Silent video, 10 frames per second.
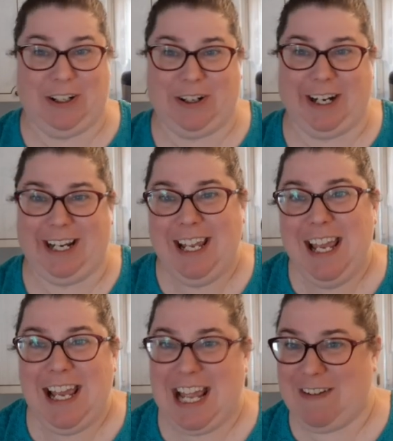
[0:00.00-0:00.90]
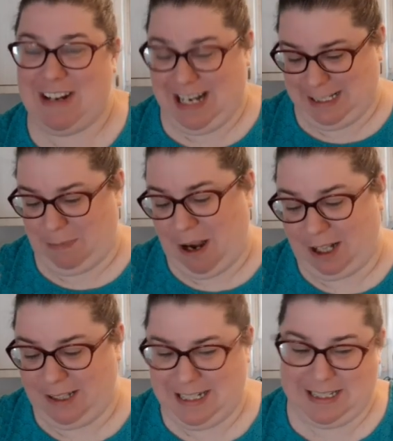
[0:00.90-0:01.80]
or if it has
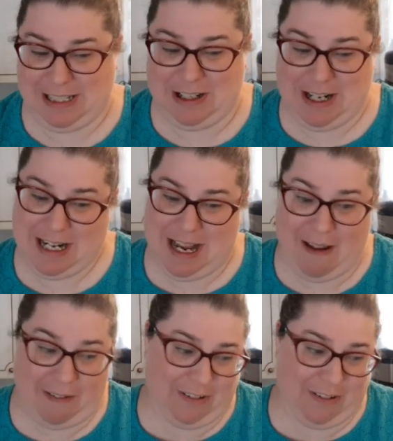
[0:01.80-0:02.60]
pollen, is it good enough?